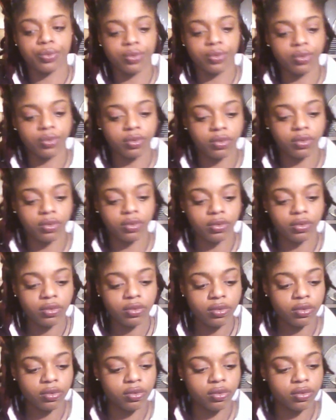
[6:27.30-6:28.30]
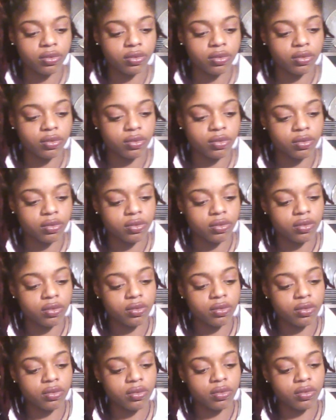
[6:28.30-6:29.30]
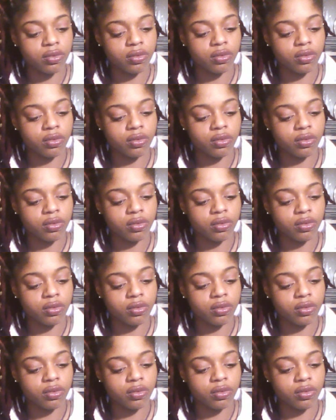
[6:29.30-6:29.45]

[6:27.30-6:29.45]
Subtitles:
[no speech]